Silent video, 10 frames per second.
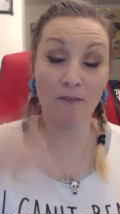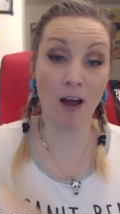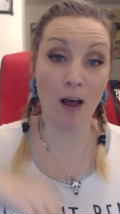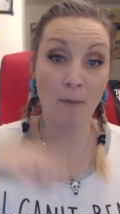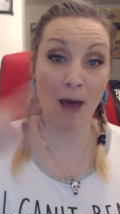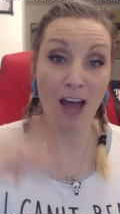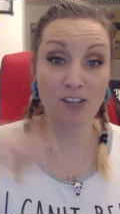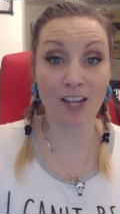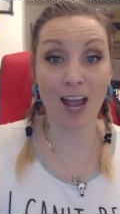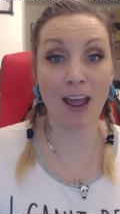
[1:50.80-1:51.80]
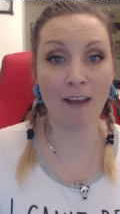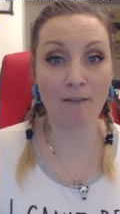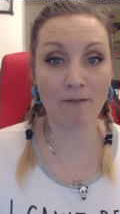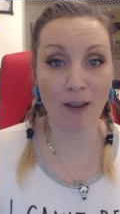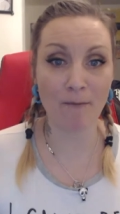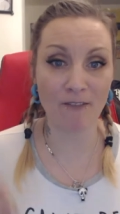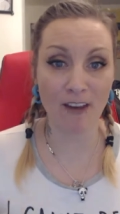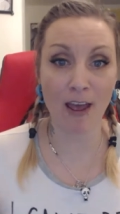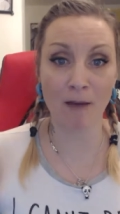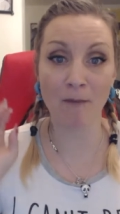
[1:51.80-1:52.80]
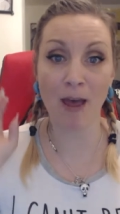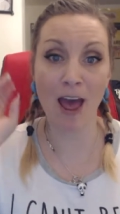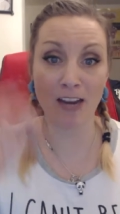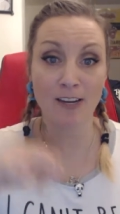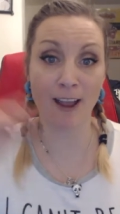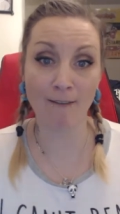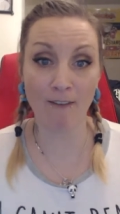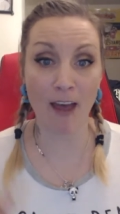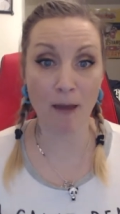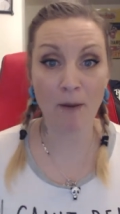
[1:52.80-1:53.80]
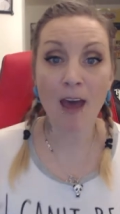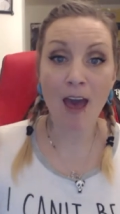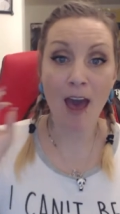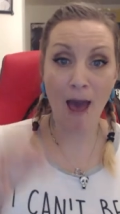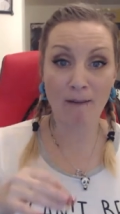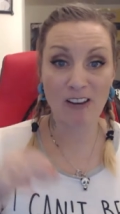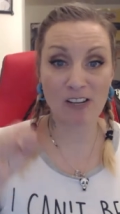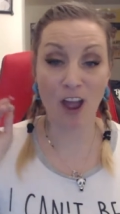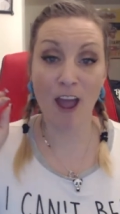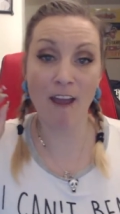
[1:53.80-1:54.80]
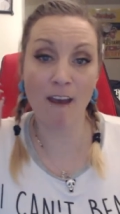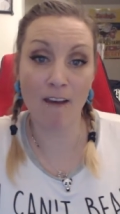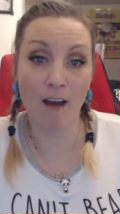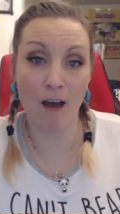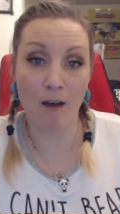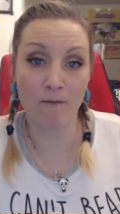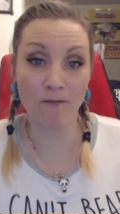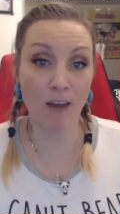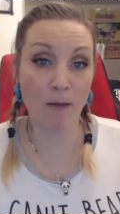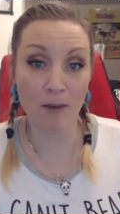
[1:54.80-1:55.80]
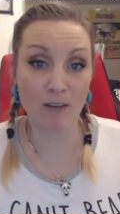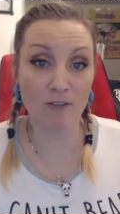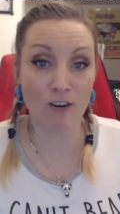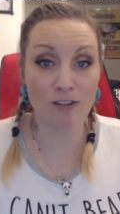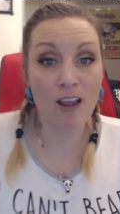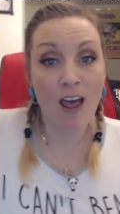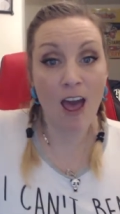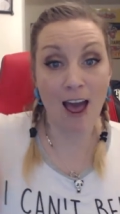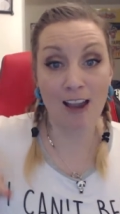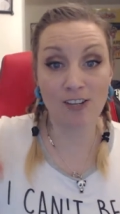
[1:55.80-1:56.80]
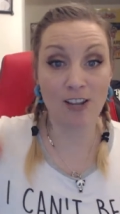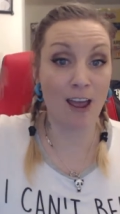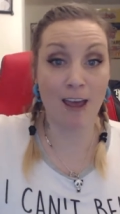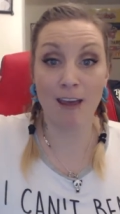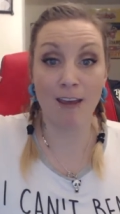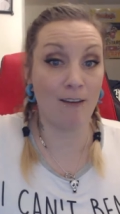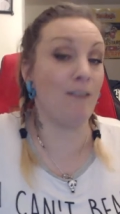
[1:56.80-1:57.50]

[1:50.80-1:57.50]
um, hashtag vape fam hashtag vape hashtag um, vape lovers hashtag